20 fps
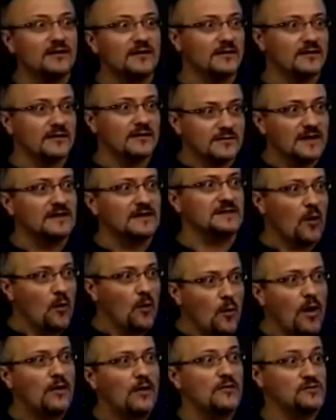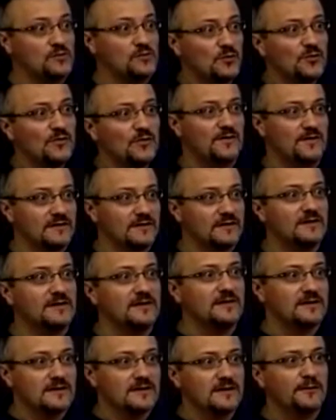That's how water's moved.
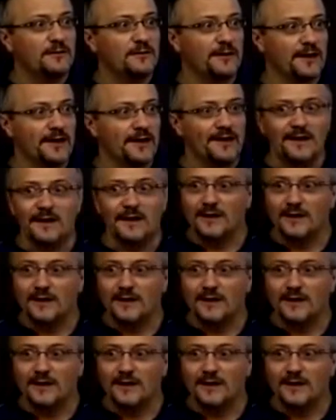Okay?